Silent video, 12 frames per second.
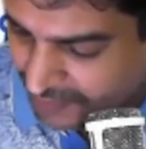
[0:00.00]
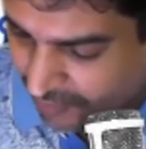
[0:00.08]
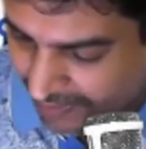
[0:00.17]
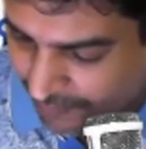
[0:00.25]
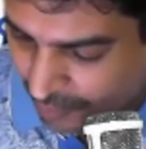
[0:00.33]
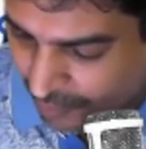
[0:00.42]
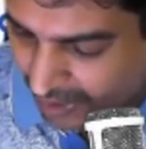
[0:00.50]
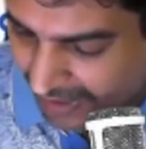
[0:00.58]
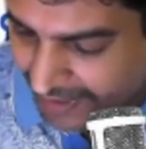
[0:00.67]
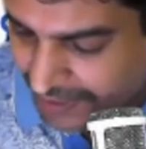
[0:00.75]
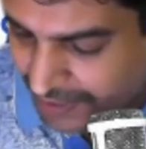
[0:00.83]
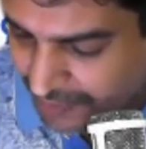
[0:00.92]
I would
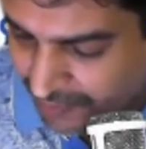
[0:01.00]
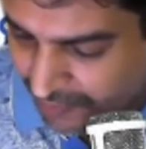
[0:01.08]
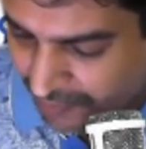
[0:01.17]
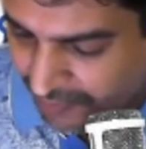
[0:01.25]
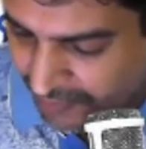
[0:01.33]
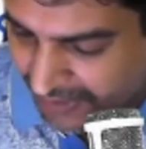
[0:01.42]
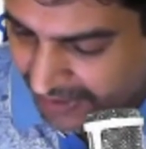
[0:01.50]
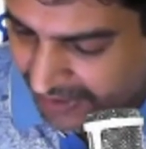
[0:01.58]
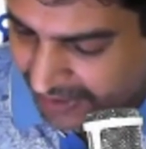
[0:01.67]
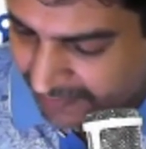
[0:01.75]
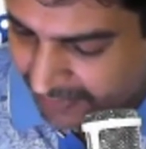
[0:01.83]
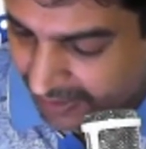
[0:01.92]
like to know,
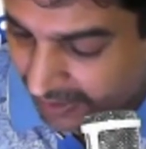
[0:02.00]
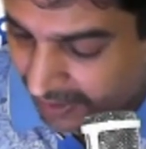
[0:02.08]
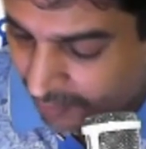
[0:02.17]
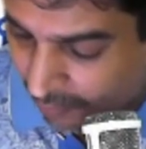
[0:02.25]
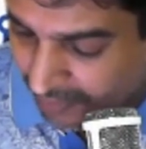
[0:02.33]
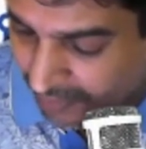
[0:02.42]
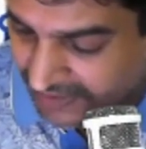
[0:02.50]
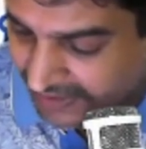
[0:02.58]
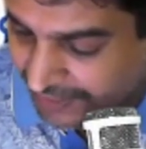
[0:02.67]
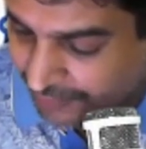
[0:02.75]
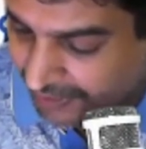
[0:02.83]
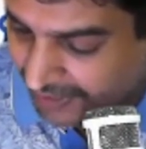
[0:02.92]
are all
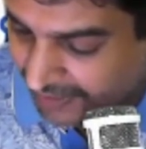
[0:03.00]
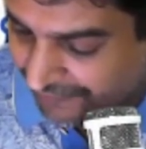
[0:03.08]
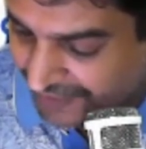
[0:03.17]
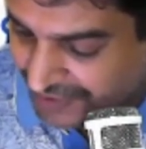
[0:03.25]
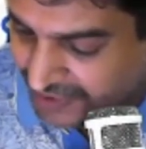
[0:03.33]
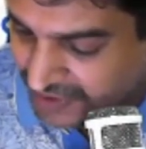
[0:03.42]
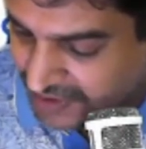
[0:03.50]
security features